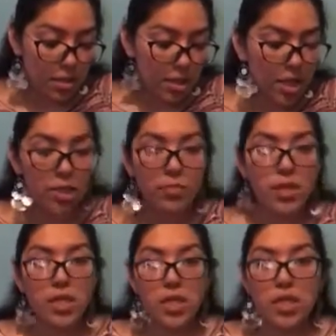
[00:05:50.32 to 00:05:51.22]
they're gonna
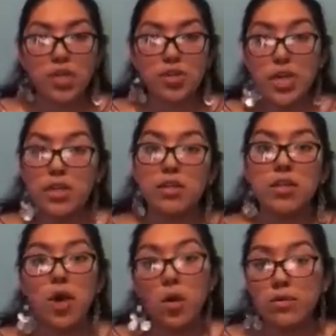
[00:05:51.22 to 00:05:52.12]
be creating
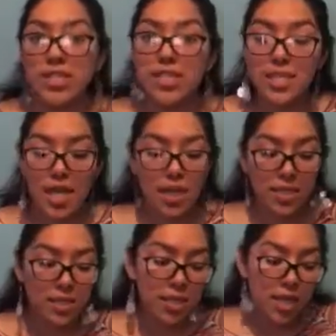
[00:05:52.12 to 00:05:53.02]
their own
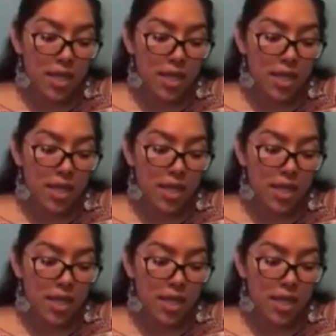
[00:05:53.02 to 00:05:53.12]
design,